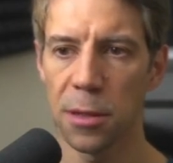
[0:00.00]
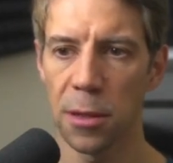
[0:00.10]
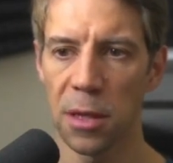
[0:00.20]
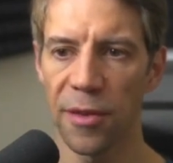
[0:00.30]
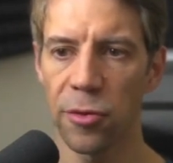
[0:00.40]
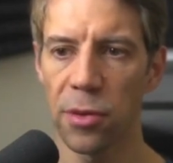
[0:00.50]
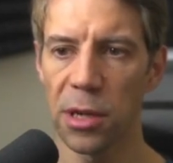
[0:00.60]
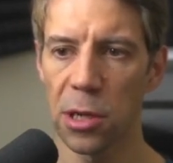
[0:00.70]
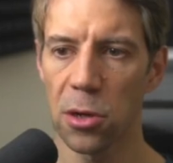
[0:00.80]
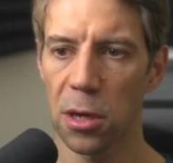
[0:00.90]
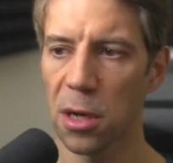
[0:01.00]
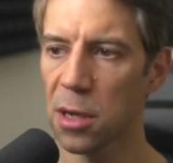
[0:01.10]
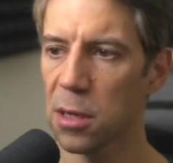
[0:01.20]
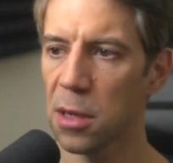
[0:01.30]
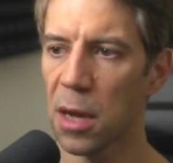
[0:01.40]
If you're in the log
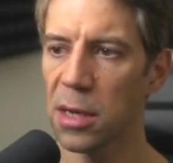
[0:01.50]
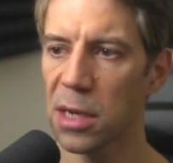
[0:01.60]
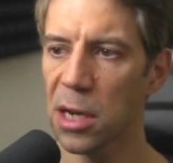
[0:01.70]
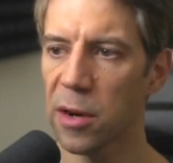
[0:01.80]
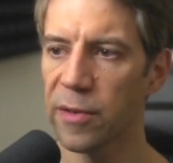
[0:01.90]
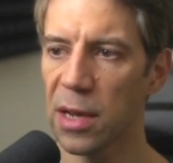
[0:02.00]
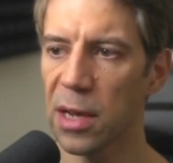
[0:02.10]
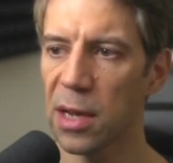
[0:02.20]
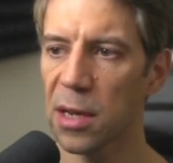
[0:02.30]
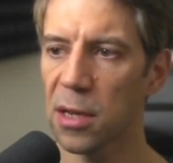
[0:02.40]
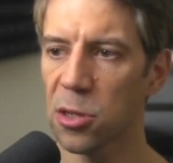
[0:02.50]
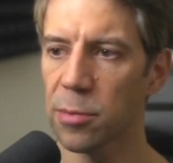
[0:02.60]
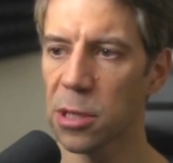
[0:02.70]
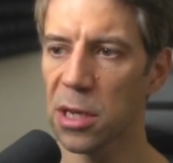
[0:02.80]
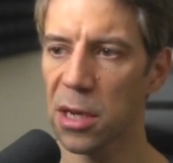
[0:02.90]
and you click over here, double
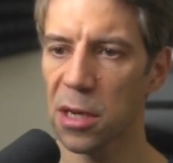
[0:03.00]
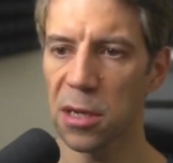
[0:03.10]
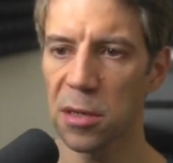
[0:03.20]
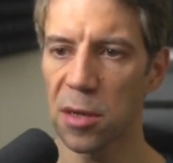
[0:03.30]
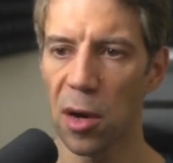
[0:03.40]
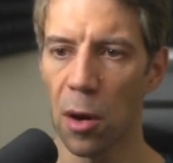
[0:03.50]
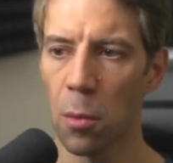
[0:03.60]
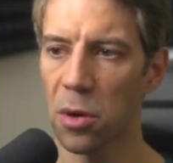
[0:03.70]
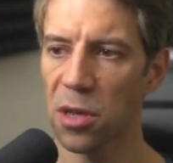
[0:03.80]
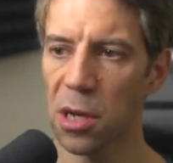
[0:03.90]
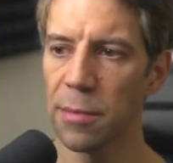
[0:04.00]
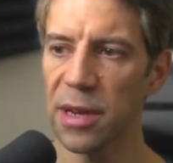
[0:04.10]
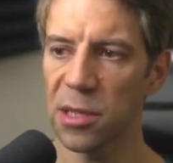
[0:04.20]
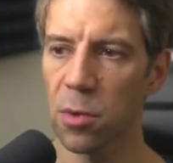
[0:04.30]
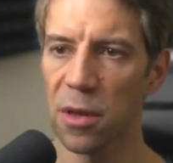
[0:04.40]
click on one of the
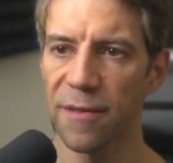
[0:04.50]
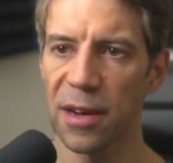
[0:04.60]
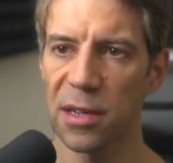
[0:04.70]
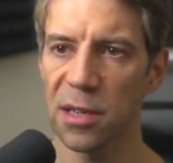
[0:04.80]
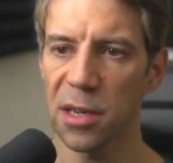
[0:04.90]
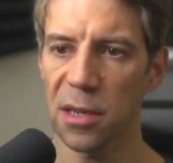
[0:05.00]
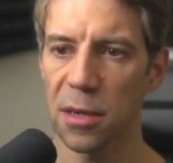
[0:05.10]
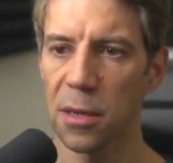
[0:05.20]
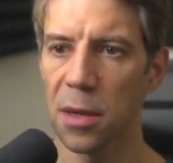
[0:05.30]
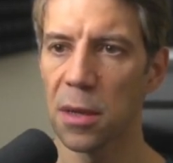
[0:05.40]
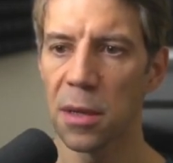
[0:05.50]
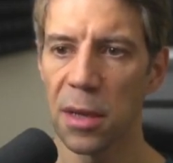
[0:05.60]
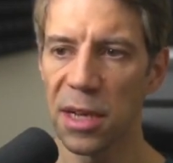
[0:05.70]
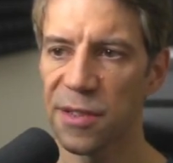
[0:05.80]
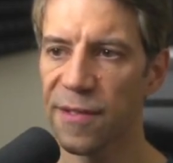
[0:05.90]
commits, one of the files in it,
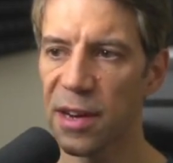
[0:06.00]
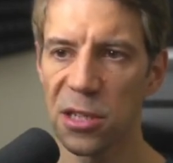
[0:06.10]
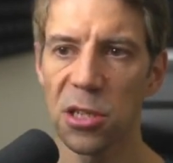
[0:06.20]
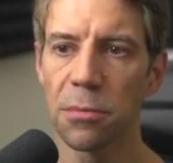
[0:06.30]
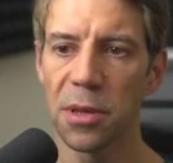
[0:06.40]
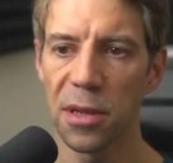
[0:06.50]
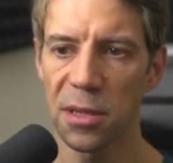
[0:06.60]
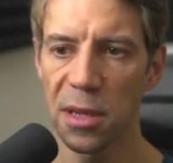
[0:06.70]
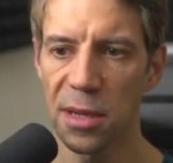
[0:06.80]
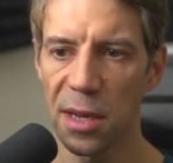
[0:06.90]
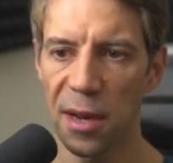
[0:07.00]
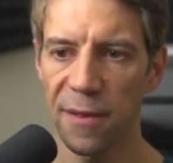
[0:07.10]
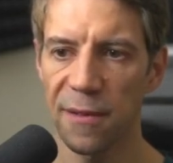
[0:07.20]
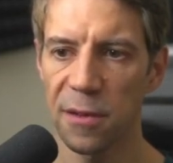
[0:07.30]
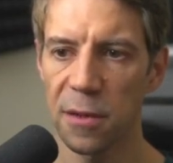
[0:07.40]
let's find something that's a
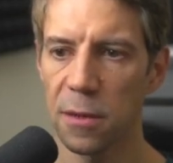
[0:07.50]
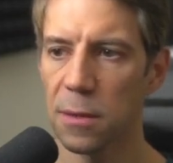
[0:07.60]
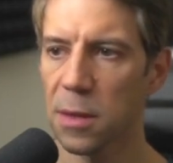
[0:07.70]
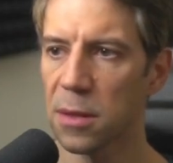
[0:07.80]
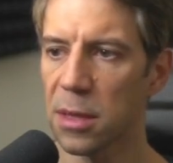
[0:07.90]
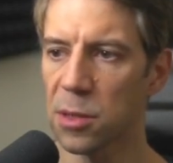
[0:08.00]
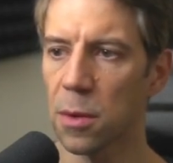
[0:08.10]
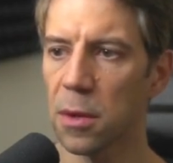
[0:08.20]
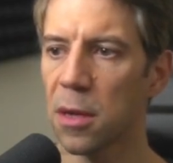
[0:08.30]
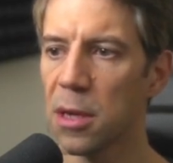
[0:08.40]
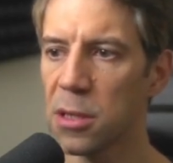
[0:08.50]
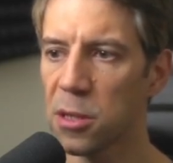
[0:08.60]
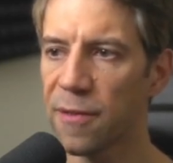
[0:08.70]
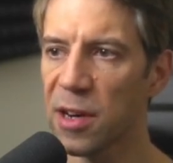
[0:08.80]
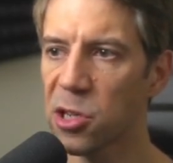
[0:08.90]
diff. This one. So
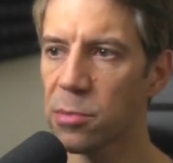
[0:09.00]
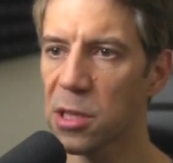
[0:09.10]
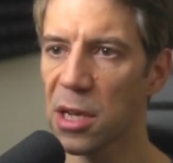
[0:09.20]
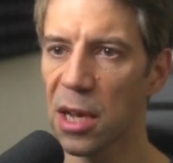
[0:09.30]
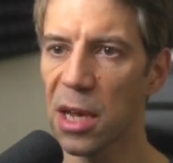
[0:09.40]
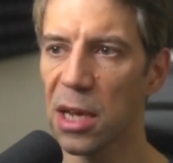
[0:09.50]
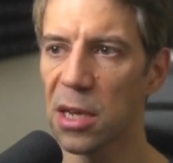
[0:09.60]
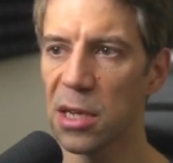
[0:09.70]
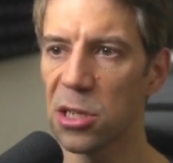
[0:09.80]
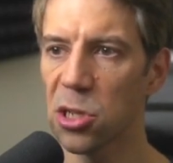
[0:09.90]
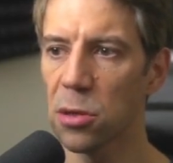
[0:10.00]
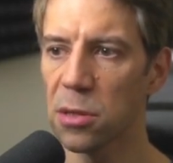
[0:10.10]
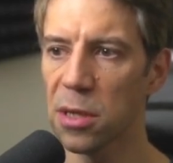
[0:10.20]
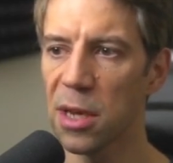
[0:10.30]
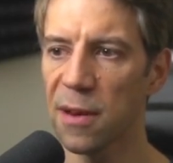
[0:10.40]
if I double click here, it shows
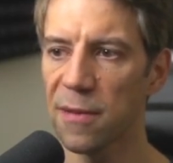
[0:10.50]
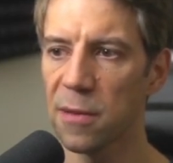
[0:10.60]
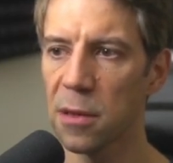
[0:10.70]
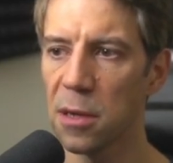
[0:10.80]
the diff.